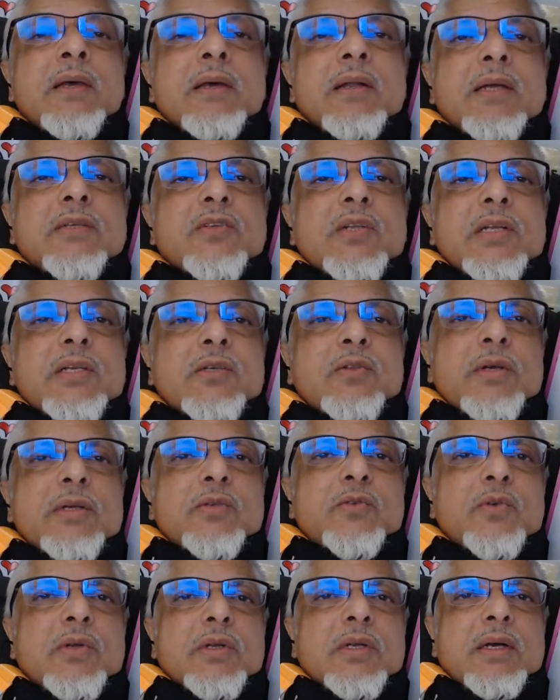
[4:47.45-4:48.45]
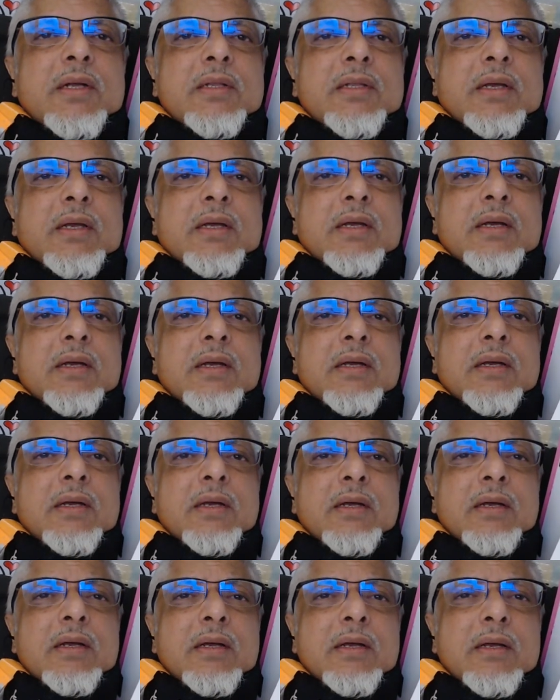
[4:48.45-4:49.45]
Right, so let's look at Surah
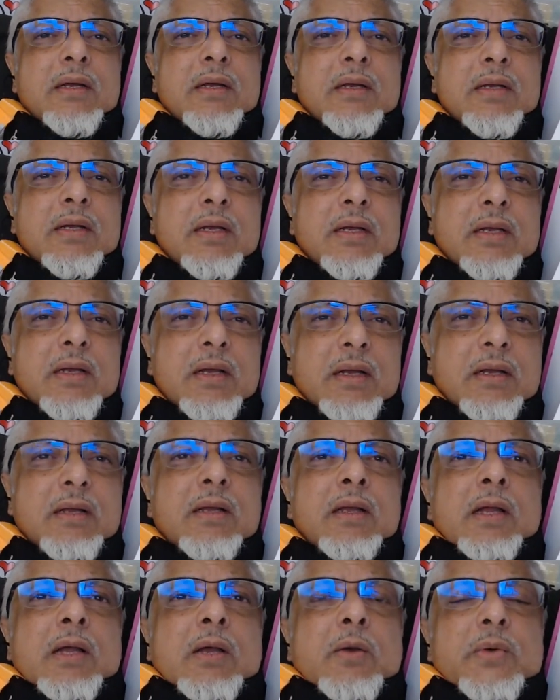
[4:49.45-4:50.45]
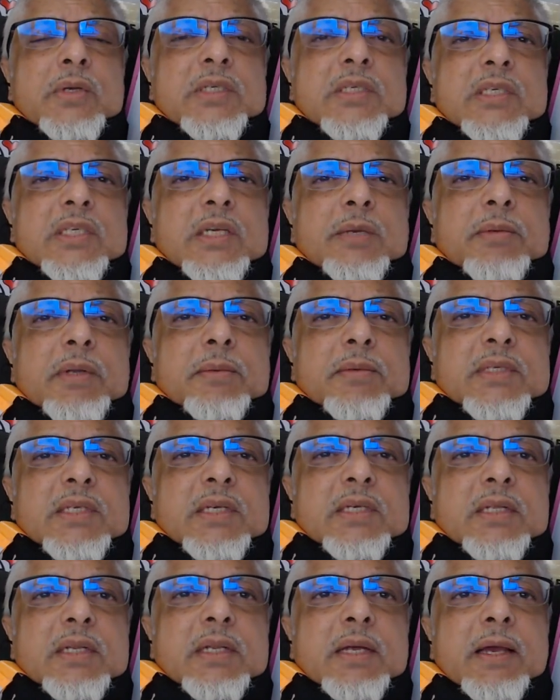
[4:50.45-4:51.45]
Al-Haqqa. which is chapter number
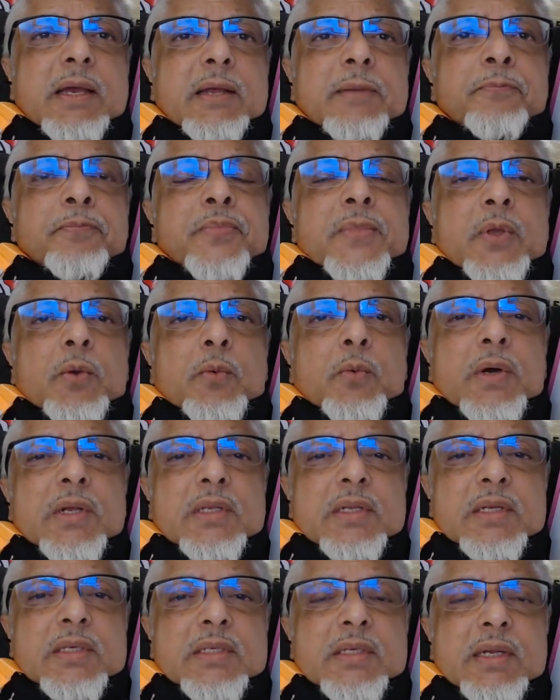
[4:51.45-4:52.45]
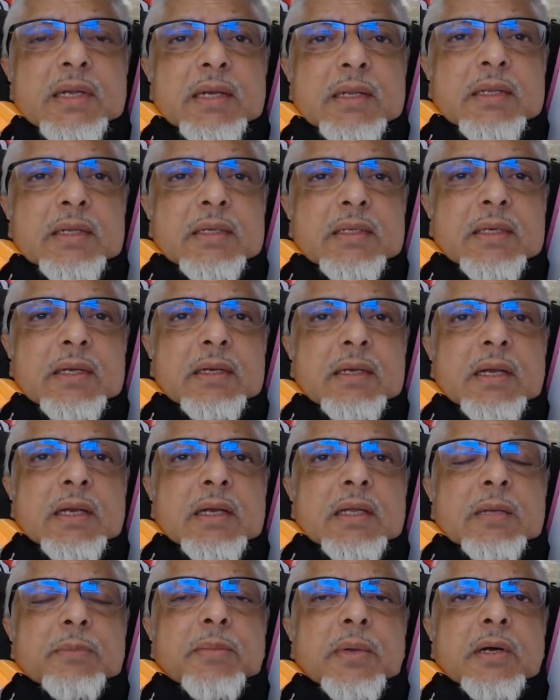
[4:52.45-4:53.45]
69. What is reality?
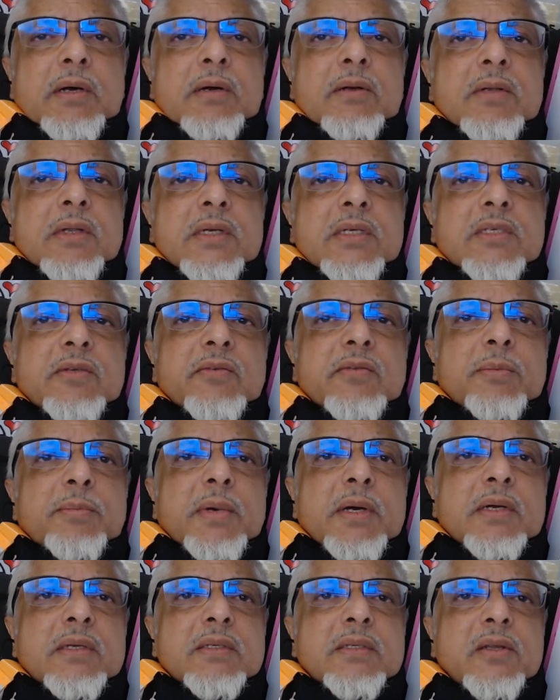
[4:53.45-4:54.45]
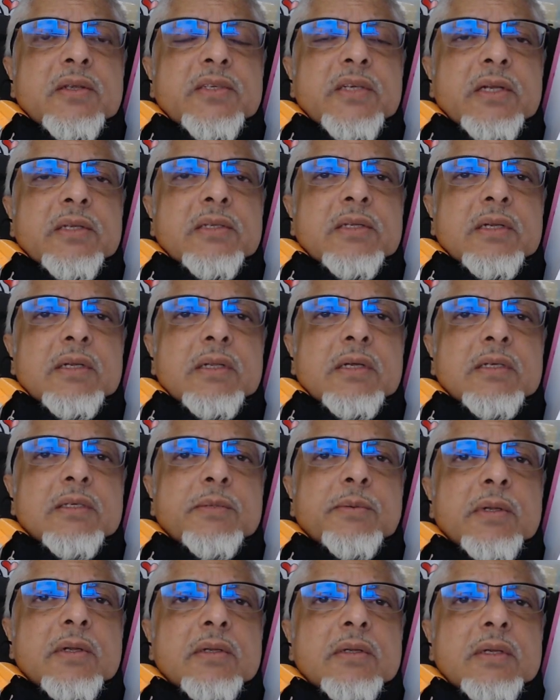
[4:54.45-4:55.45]
The proud nation of the past rejected Allah
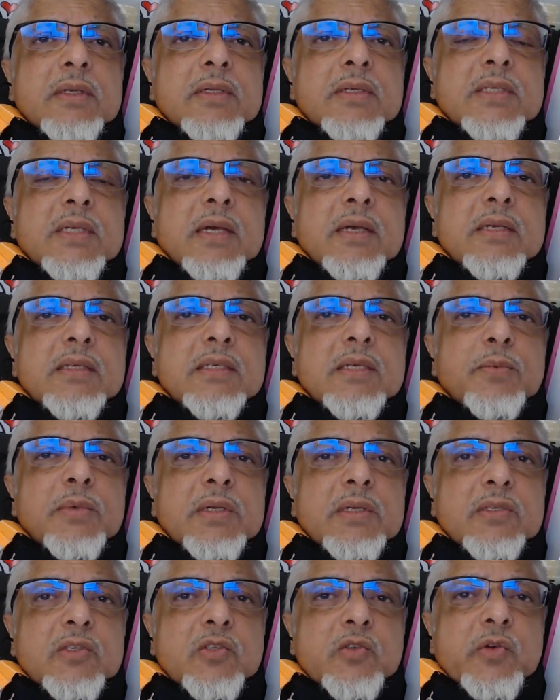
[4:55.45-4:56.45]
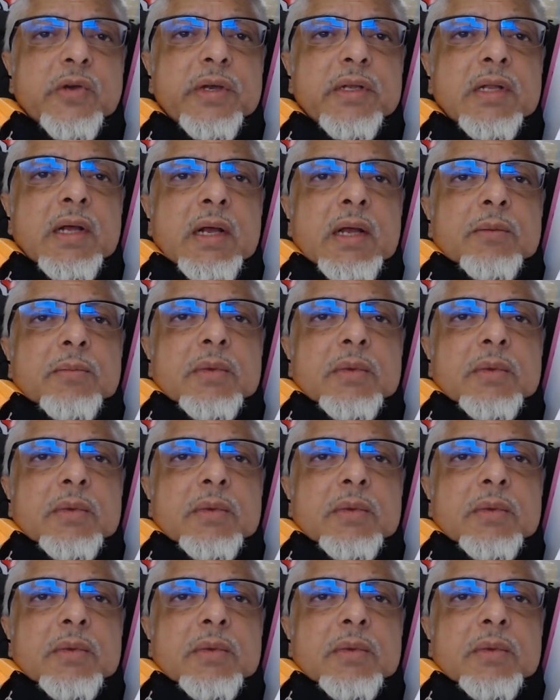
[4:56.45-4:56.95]
subhanahu wa ta'ala's signs and were destroyed.